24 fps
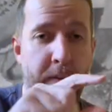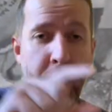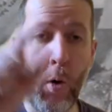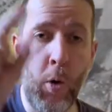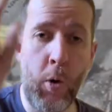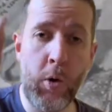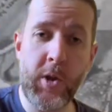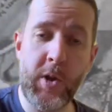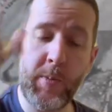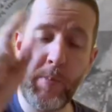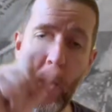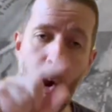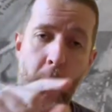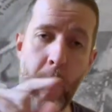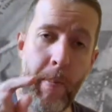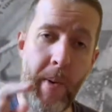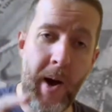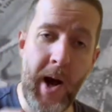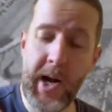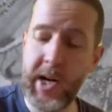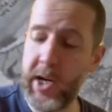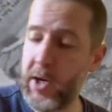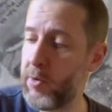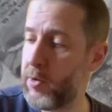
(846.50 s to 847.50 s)
spot
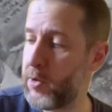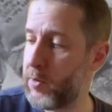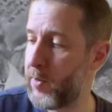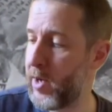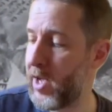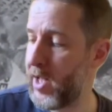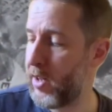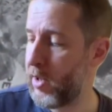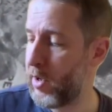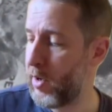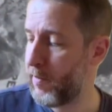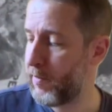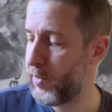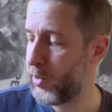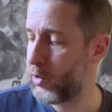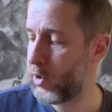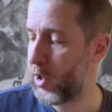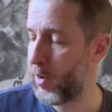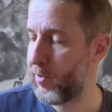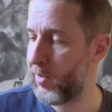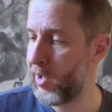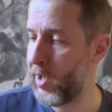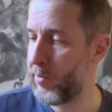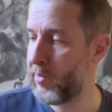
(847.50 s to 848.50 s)
binder as well of a
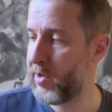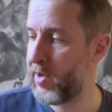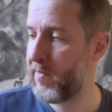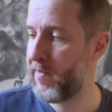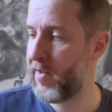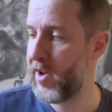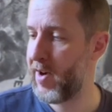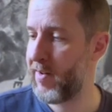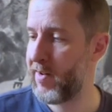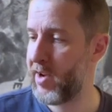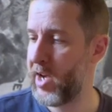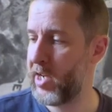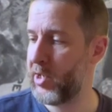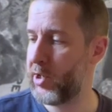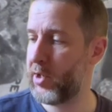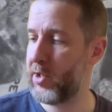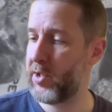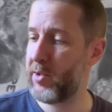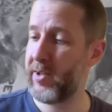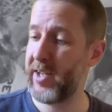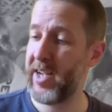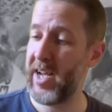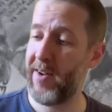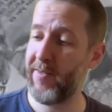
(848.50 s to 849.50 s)
top loaded variation.
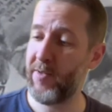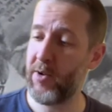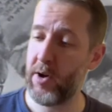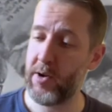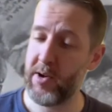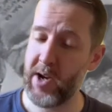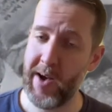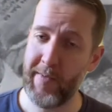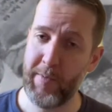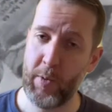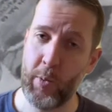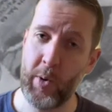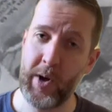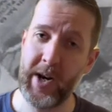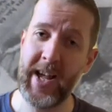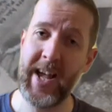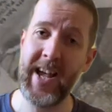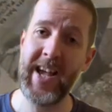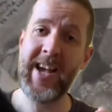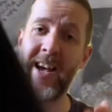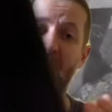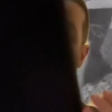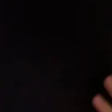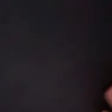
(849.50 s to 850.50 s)
So again, I've got another one
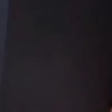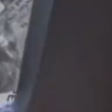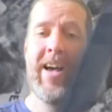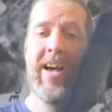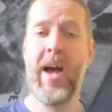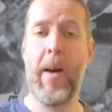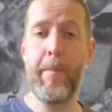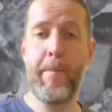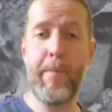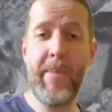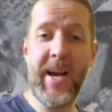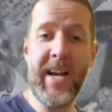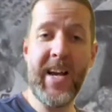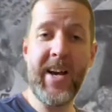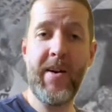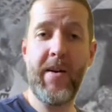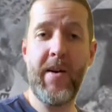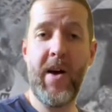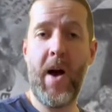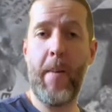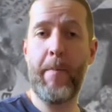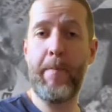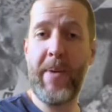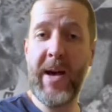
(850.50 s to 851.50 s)
here, a
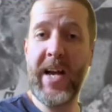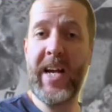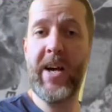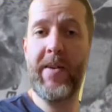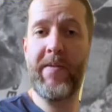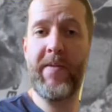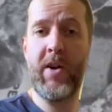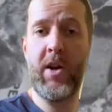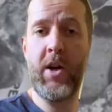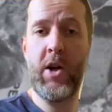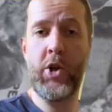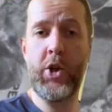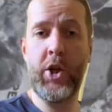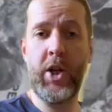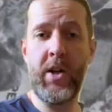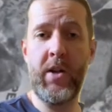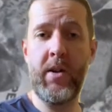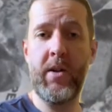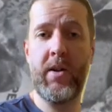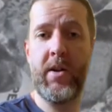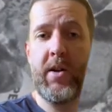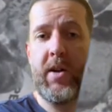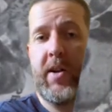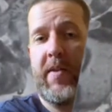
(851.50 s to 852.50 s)
bigger
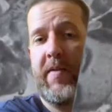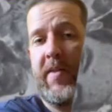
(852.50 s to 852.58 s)
version. You